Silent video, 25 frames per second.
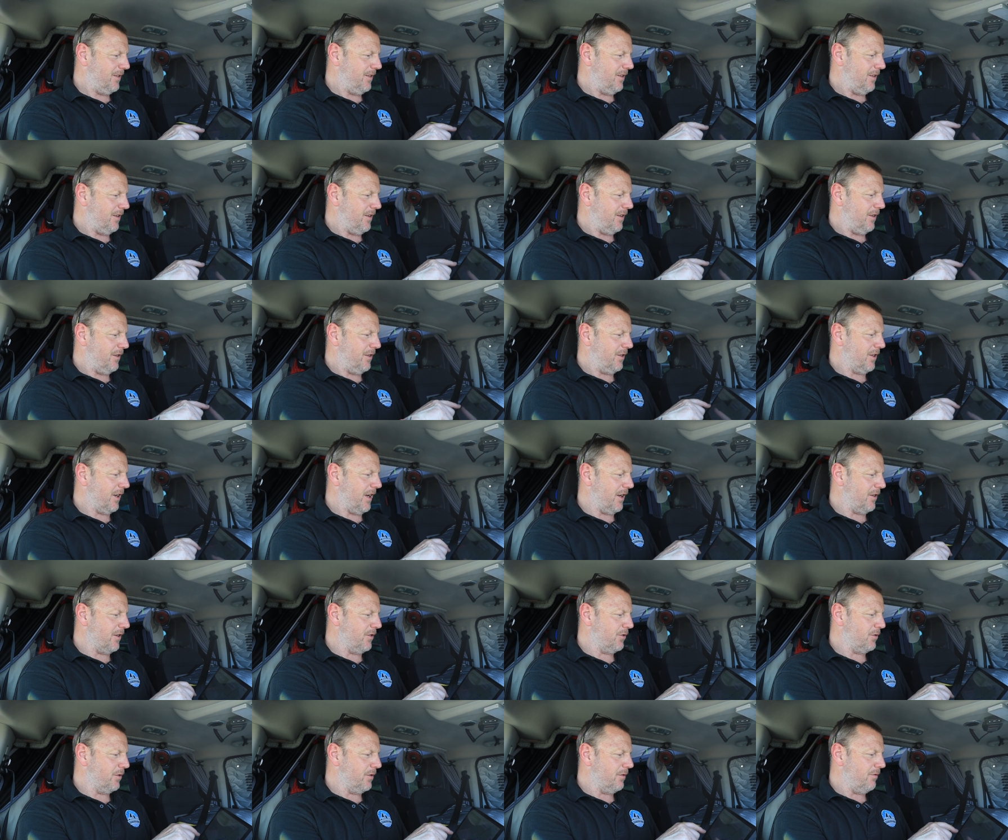All right, let's
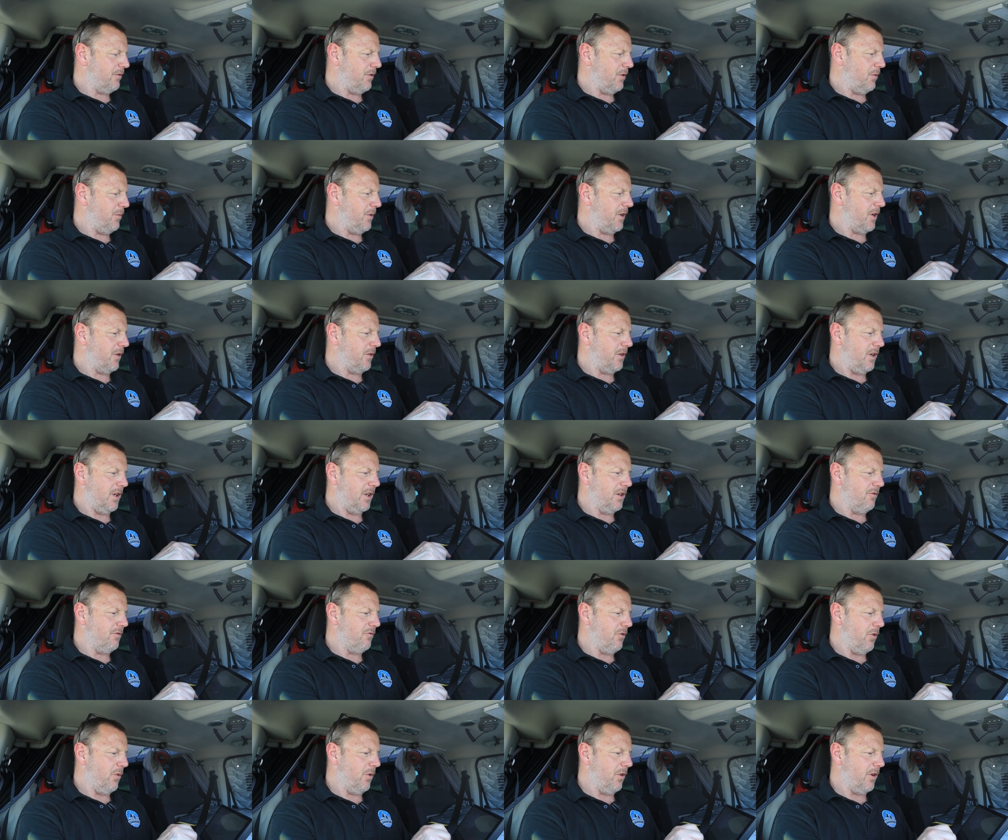cancel the route. We don't need
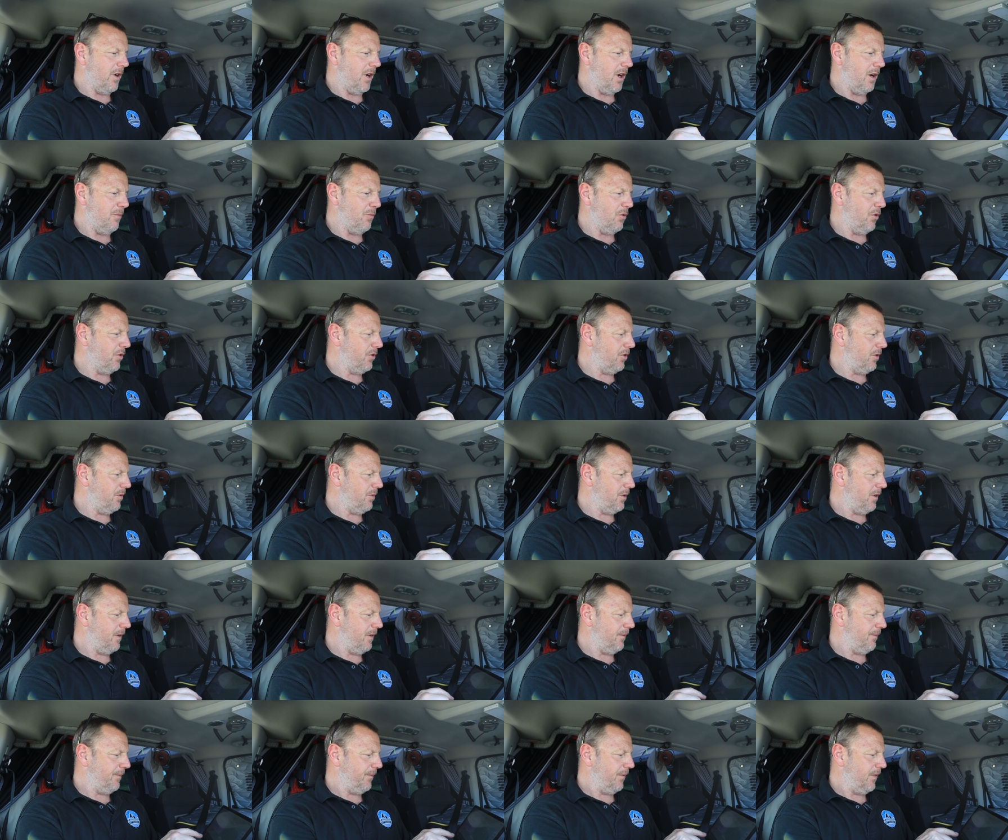the route on anymore, do
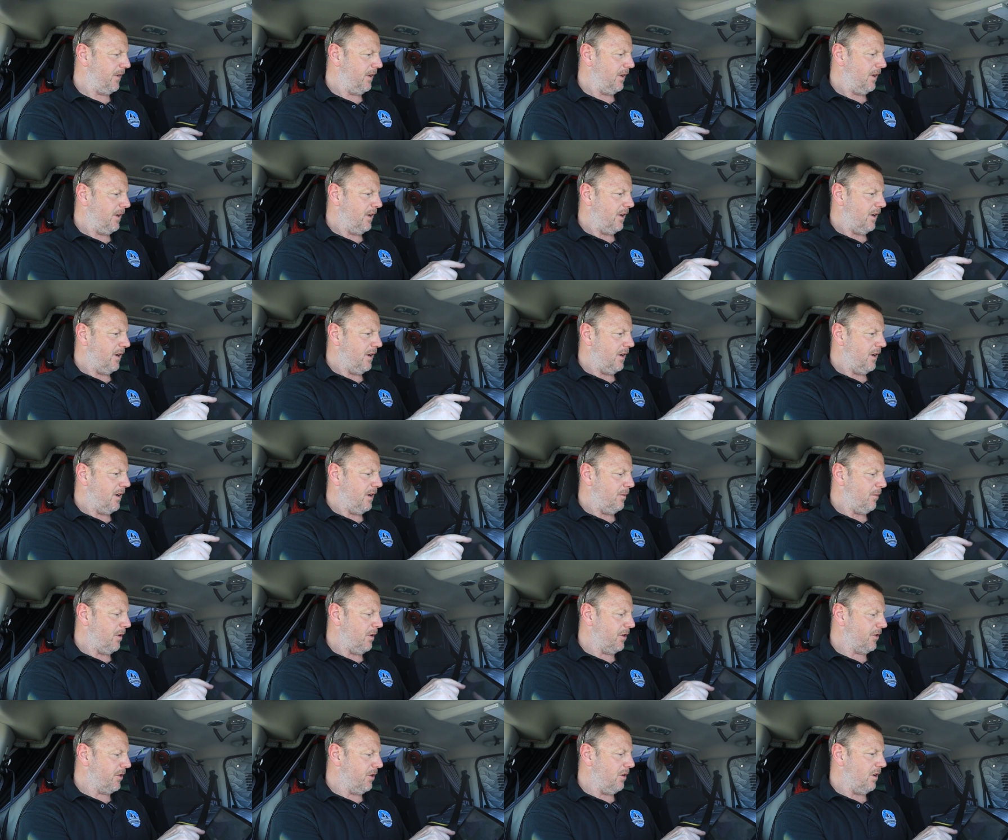we?
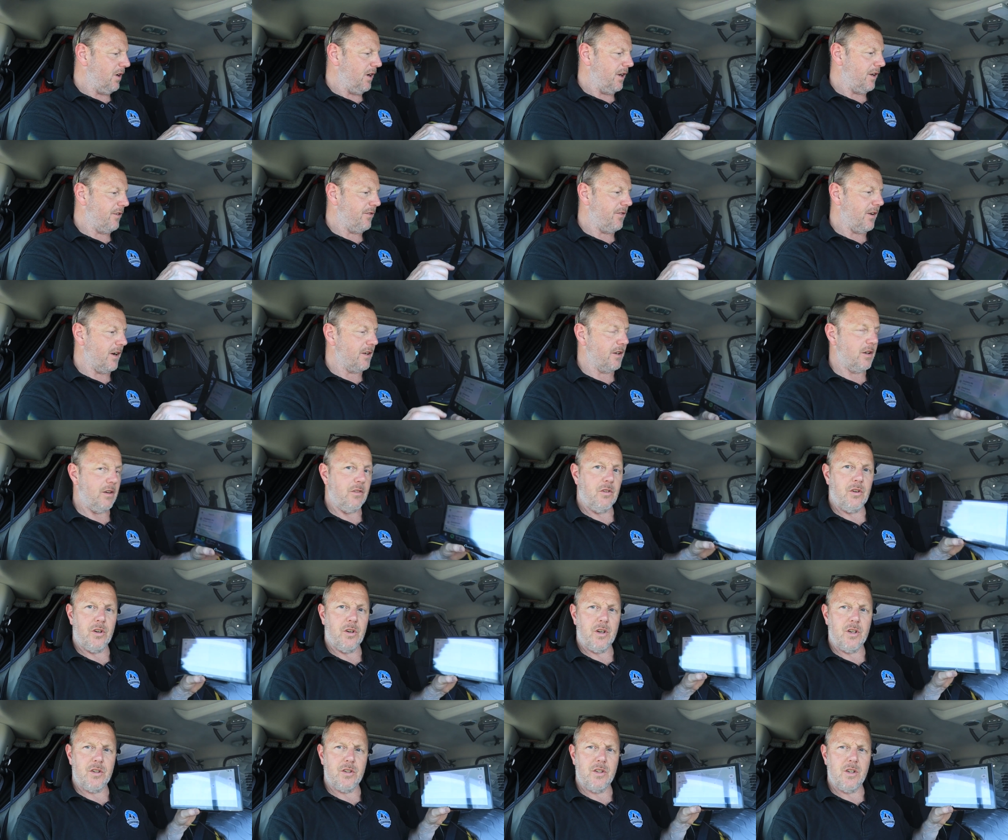I do like the fact that you've
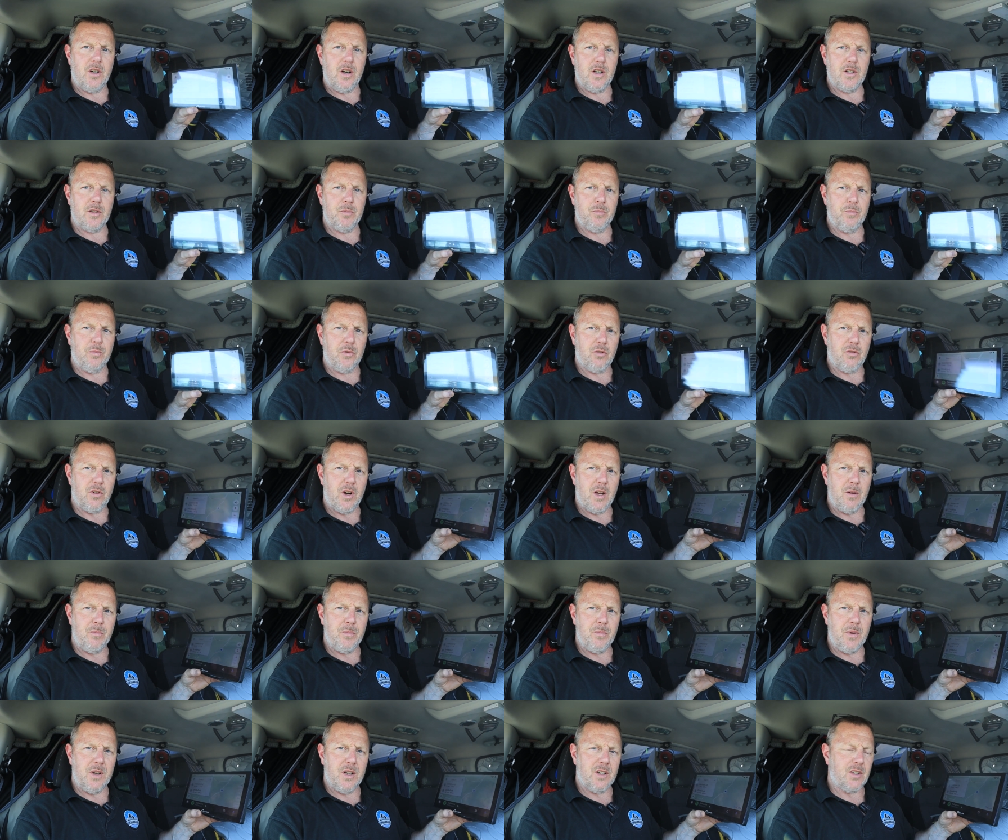got this nice,
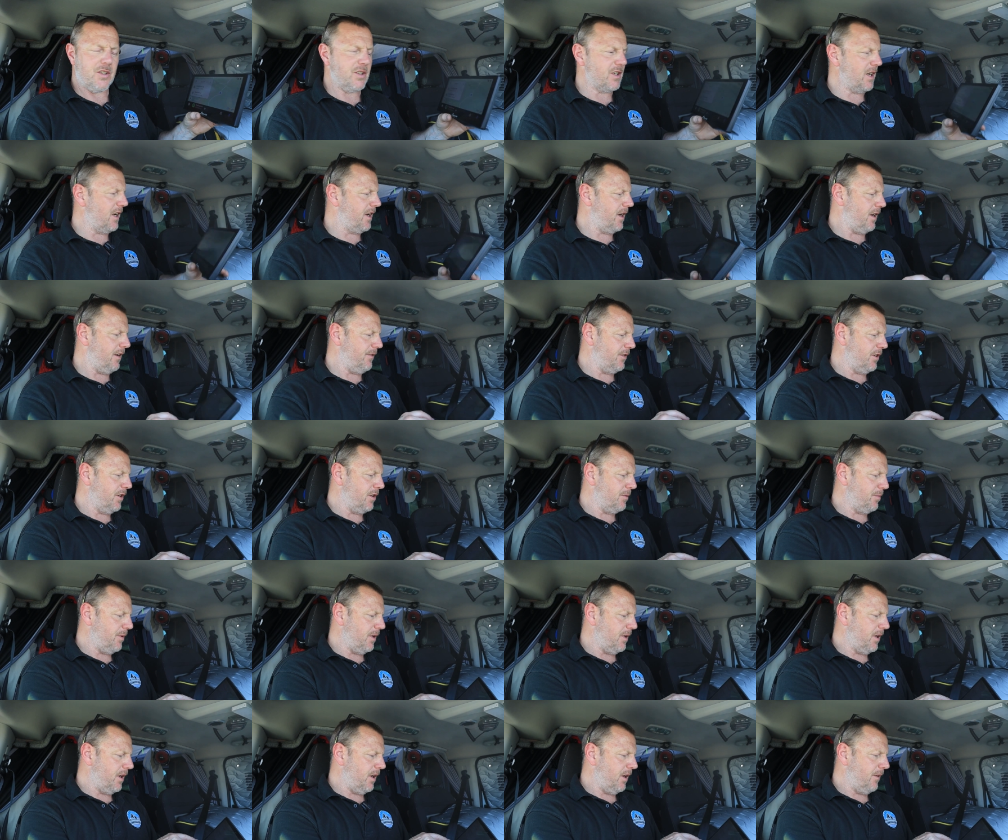great big sat-nav
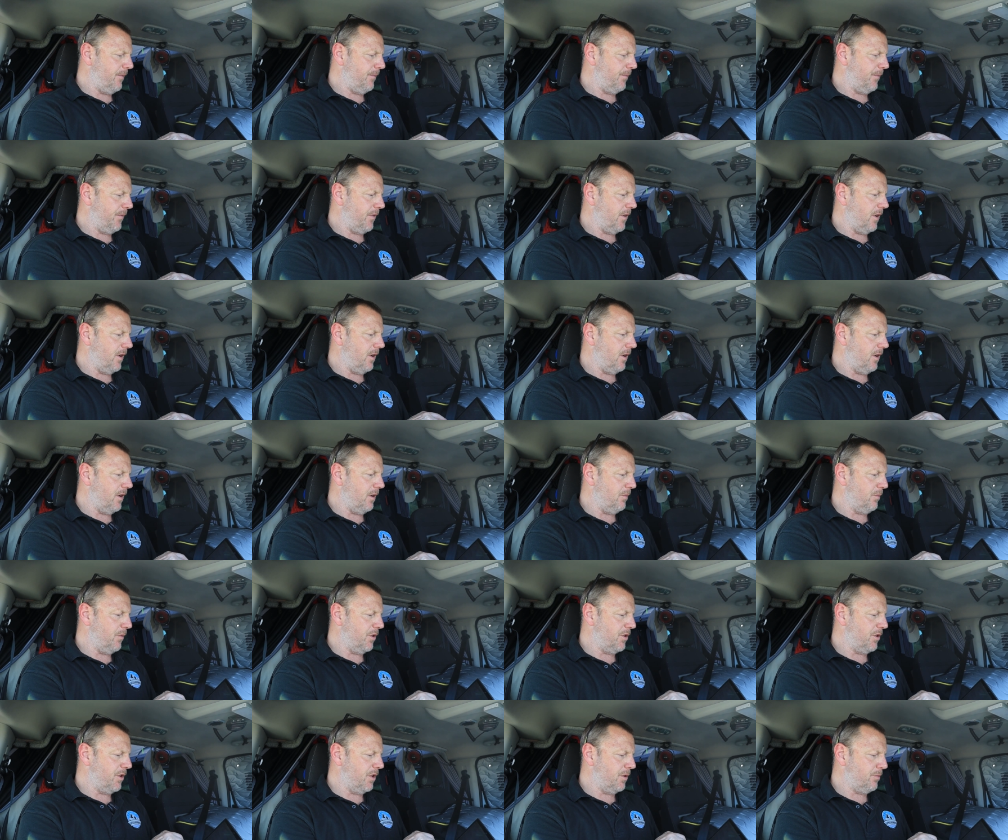display,
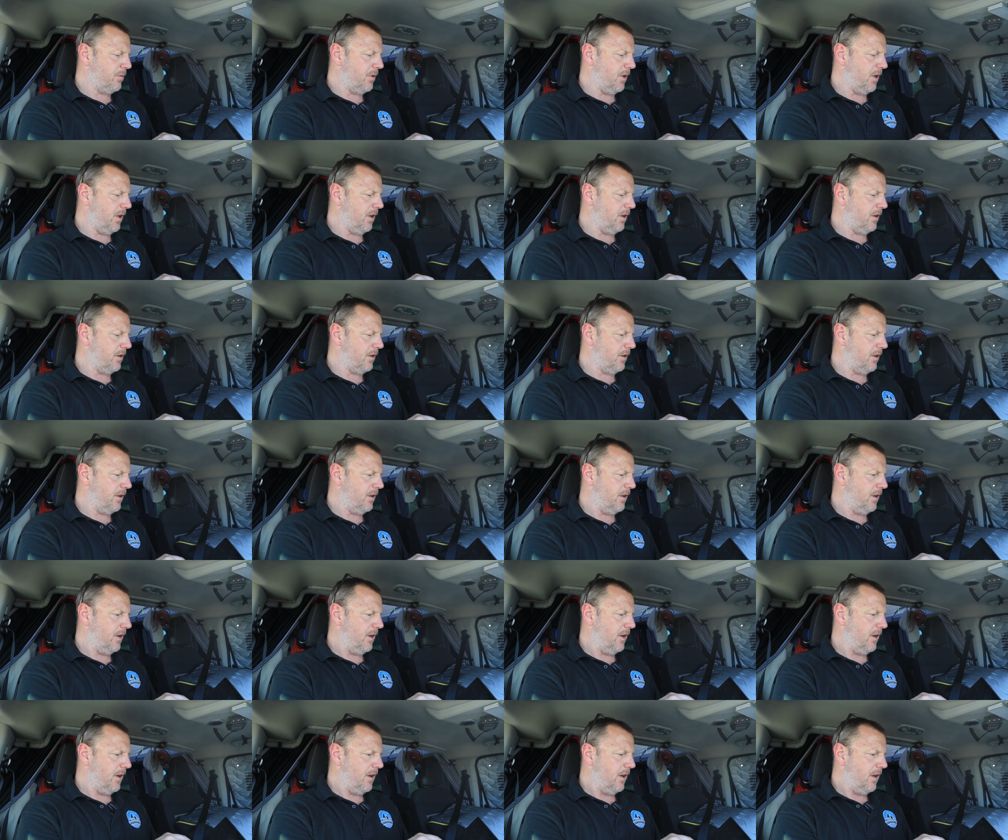which is pretty good.
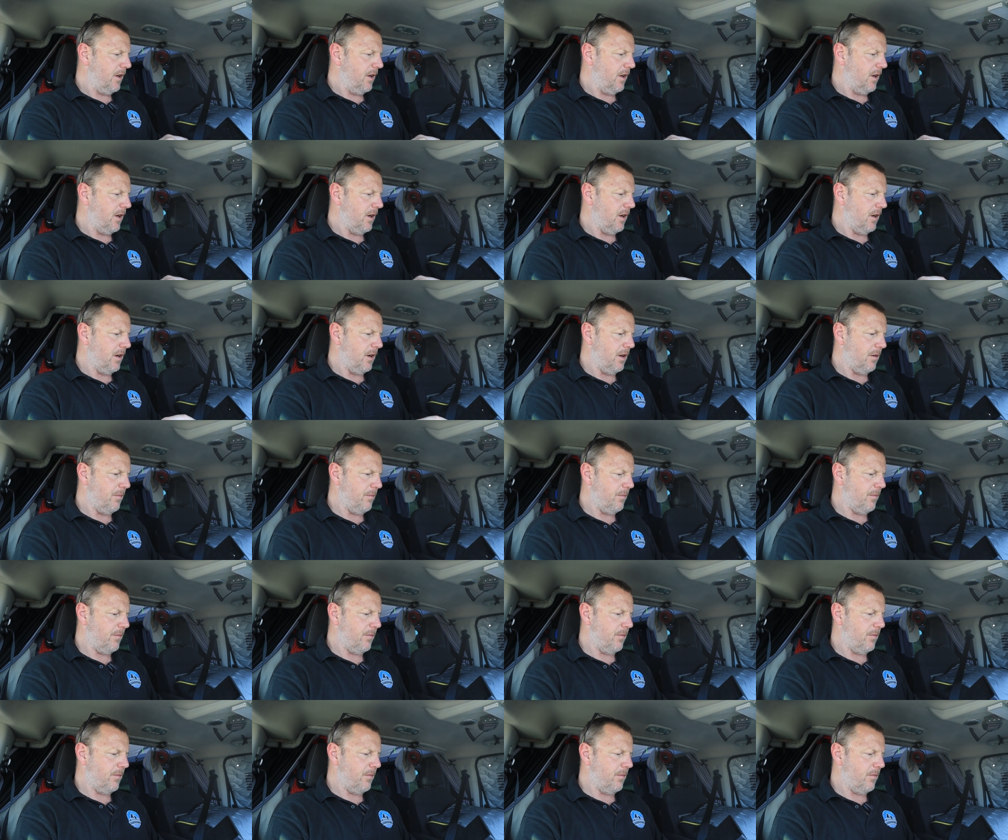
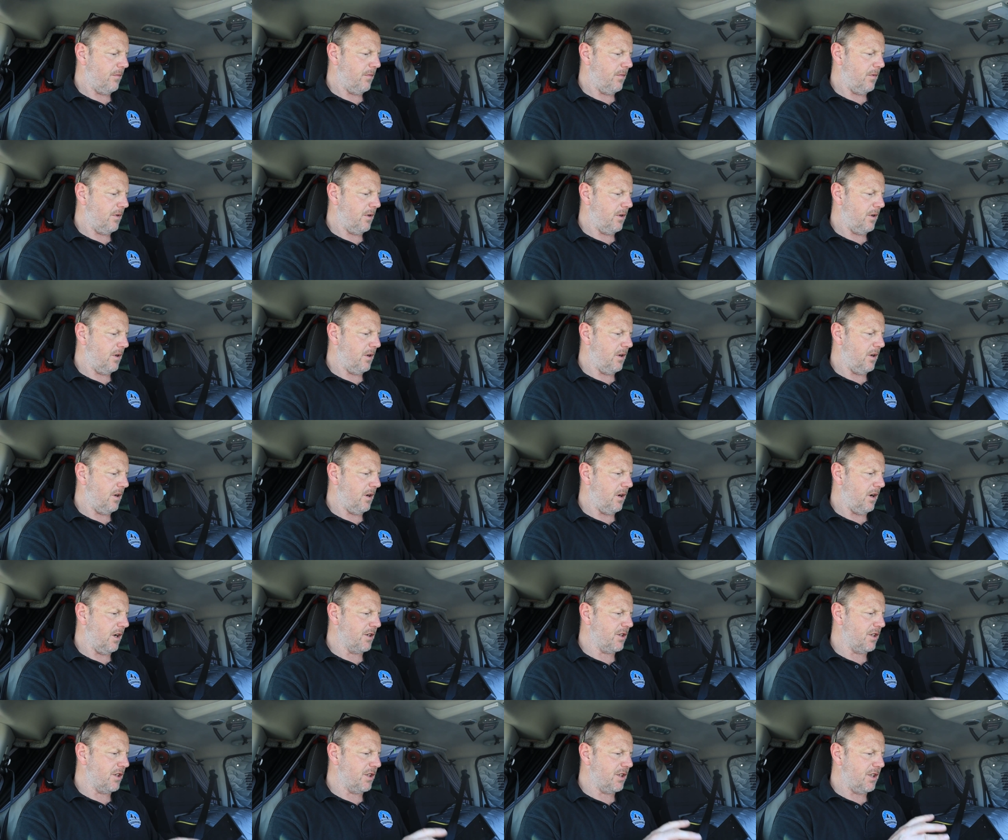
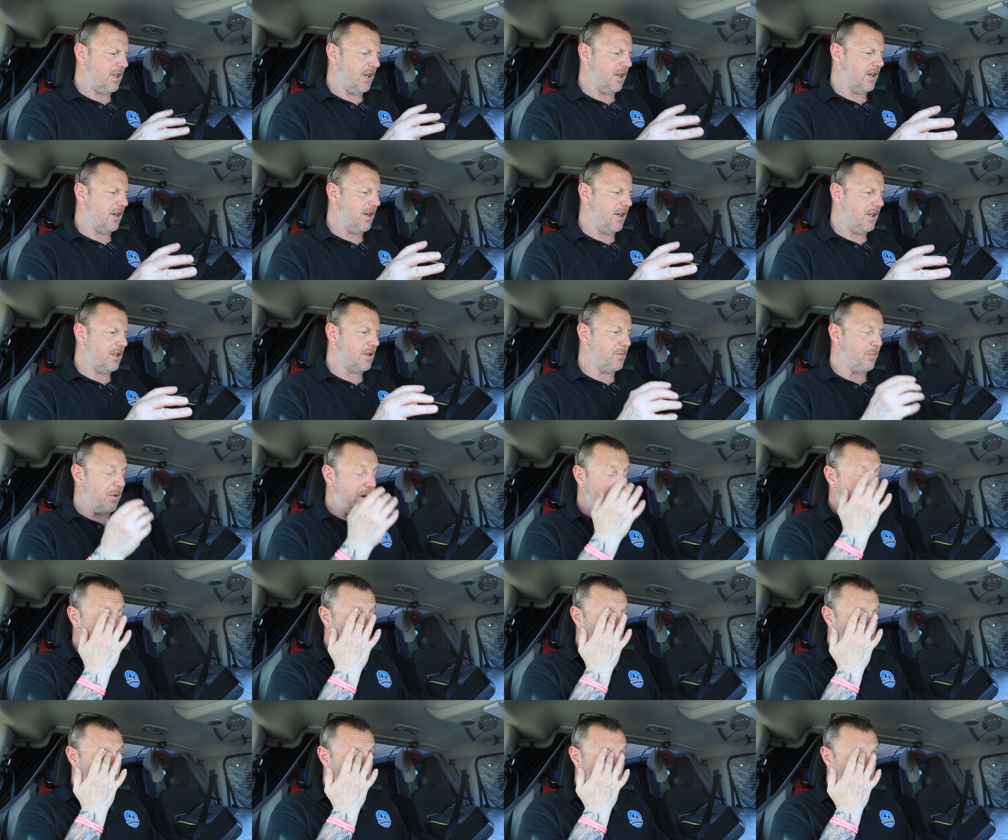I just think I need to
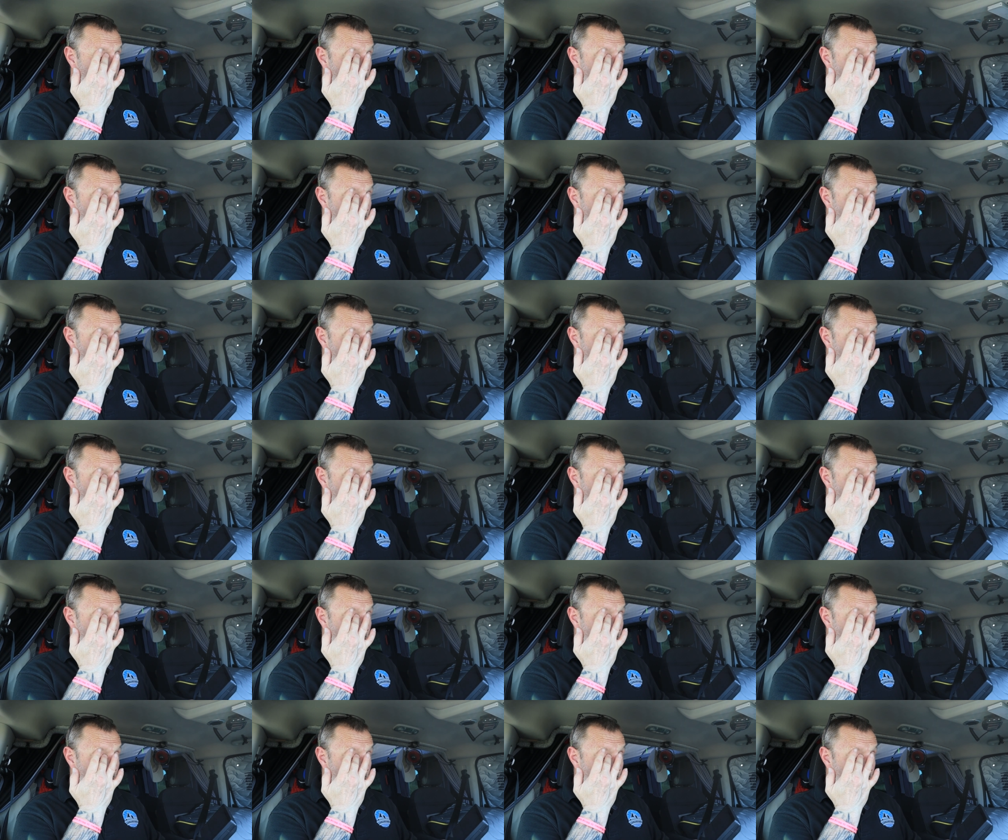play a bit